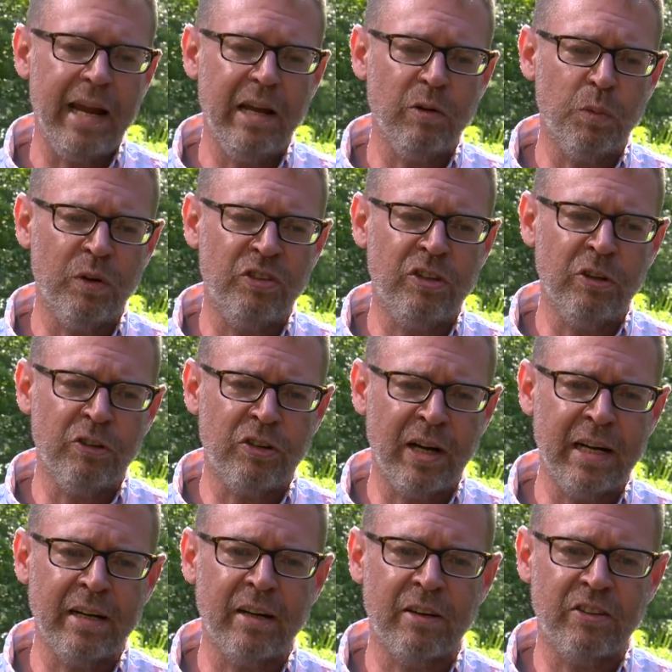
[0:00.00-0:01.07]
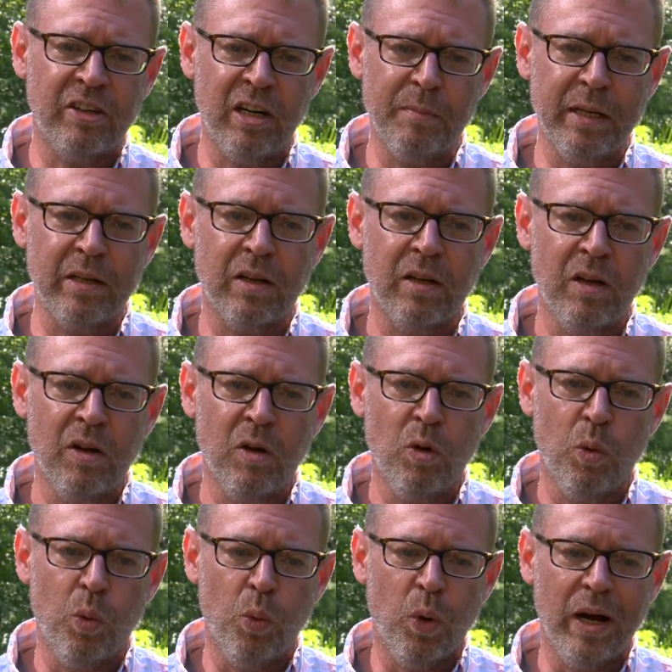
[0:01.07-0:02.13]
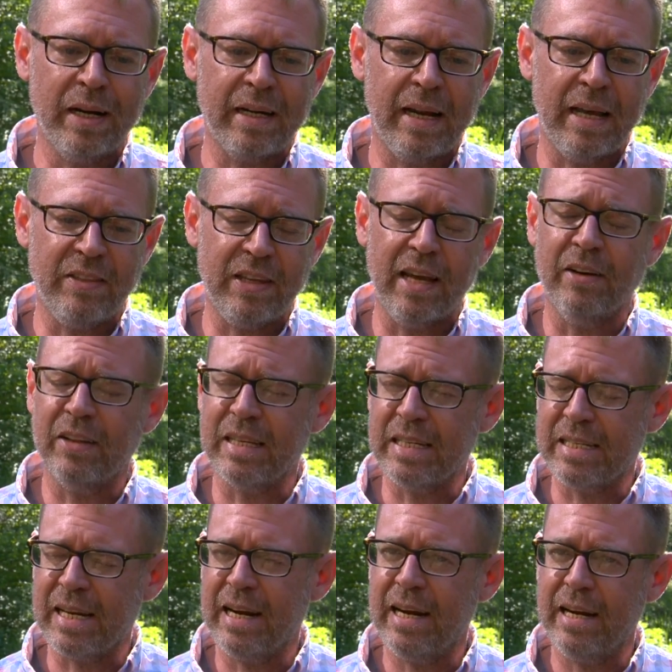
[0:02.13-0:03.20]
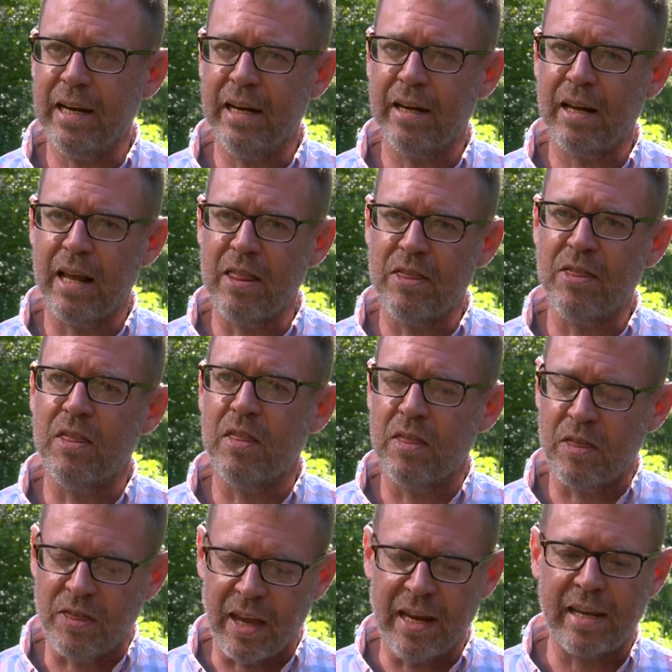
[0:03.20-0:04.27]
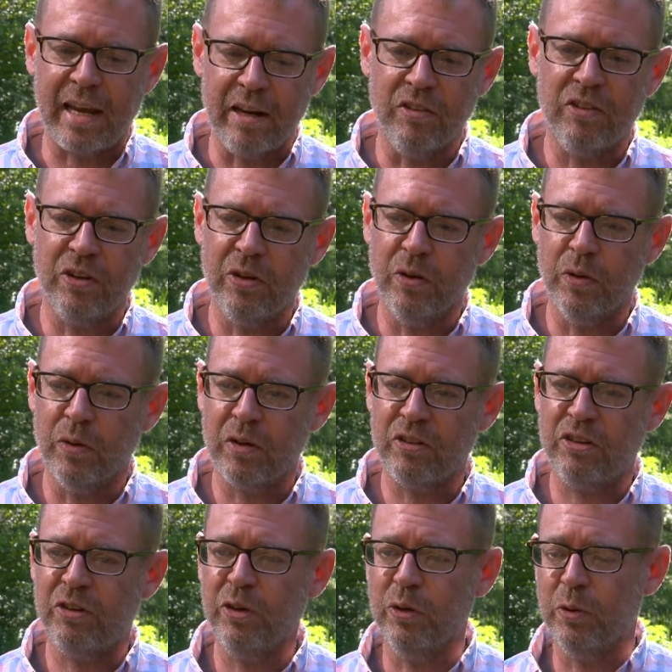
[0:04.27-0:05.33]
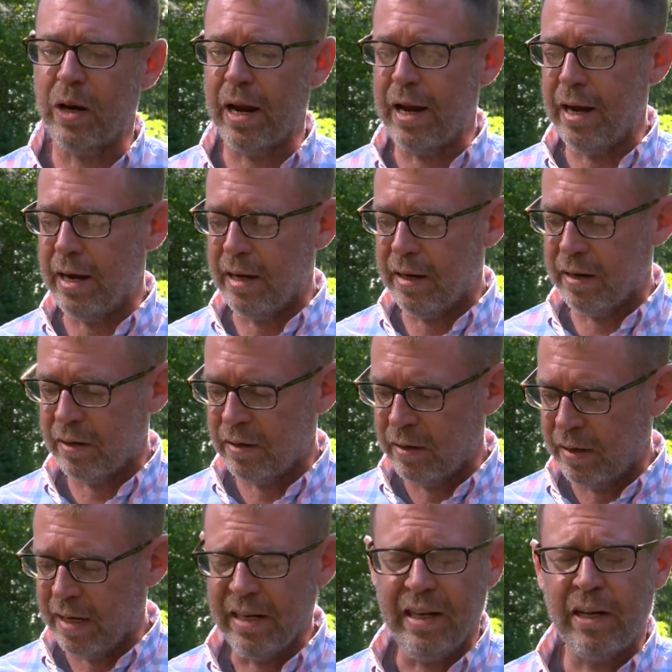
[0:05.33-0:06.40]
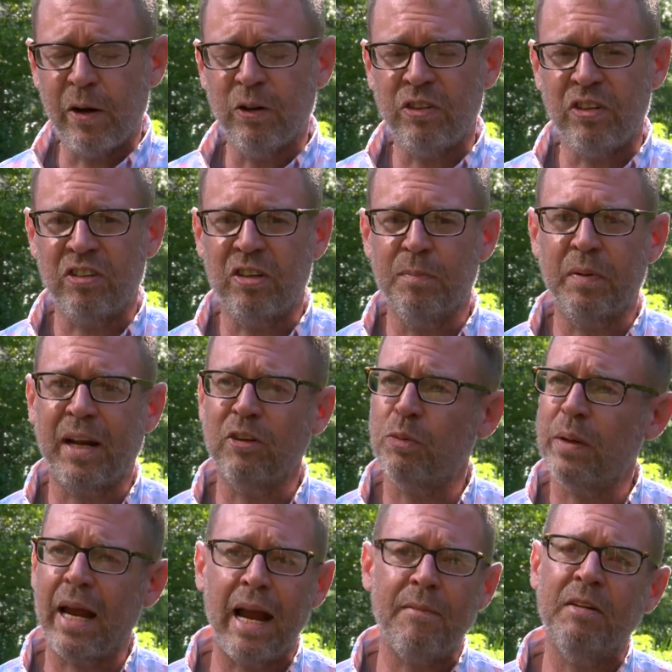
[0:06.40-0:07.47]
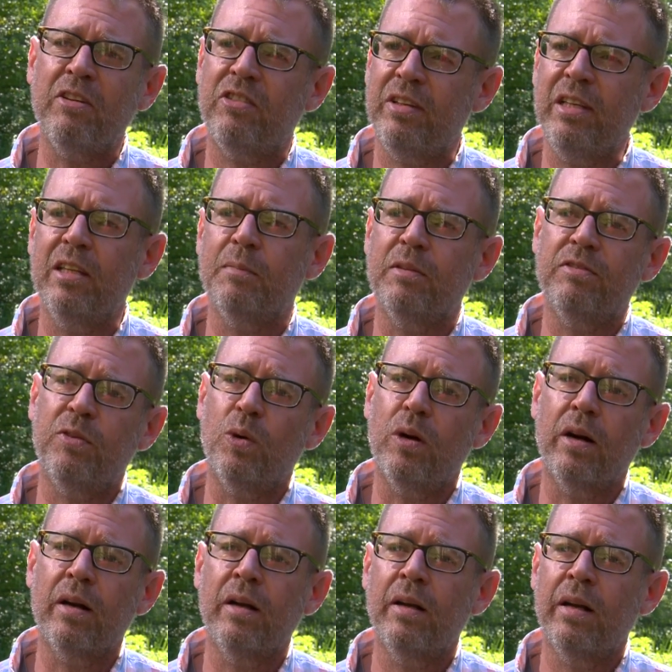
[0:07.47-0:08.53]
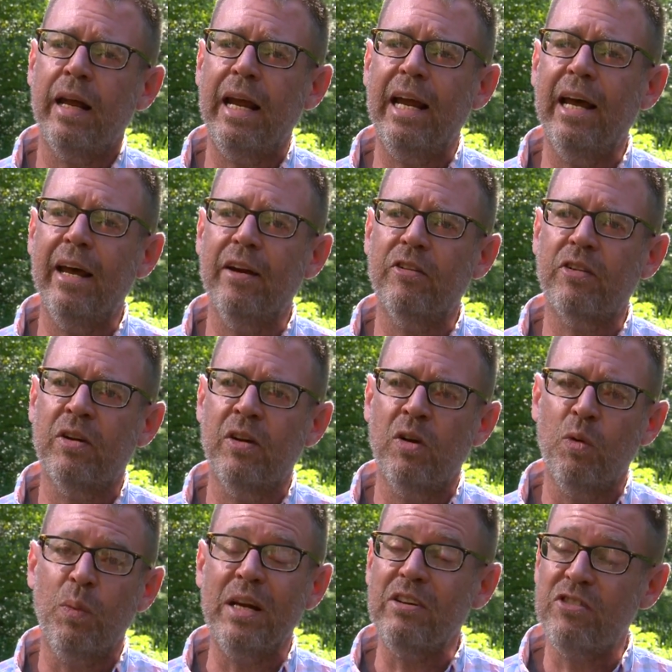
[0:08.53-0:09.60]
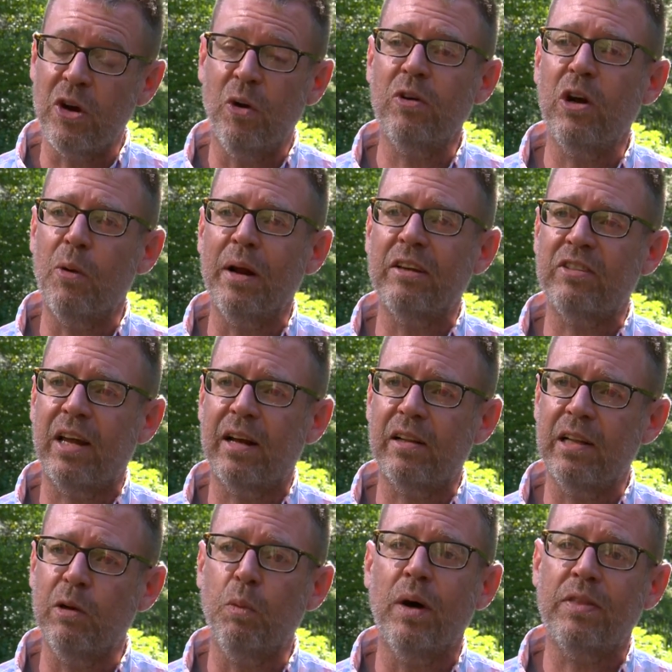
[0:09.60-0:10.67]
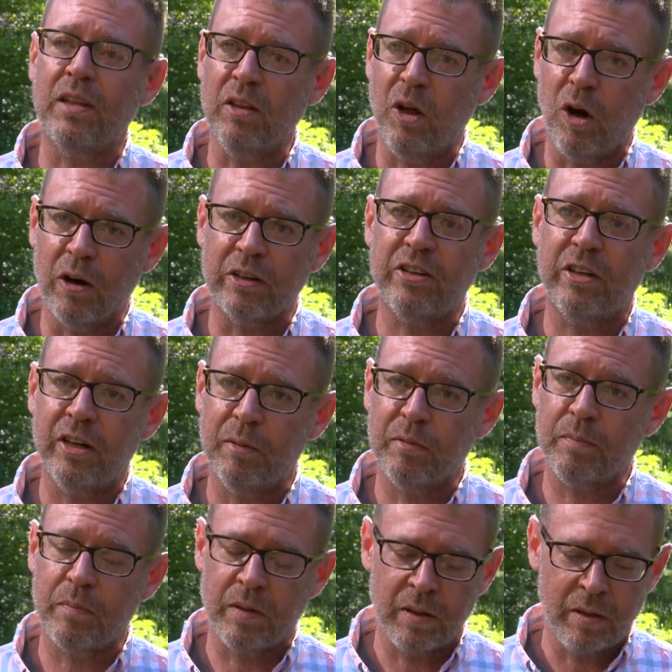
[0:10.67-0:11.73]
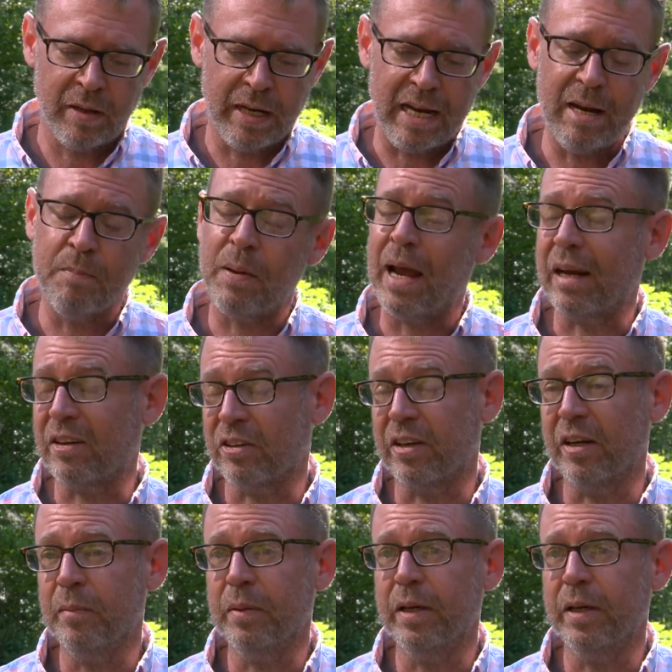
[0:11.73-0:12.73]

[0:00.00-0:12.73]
And we're still trying to determine what, at the end of the day, they can do to a, an ecosystem because we haven't seen them before. And we don't know exactly what the long-term impact is going to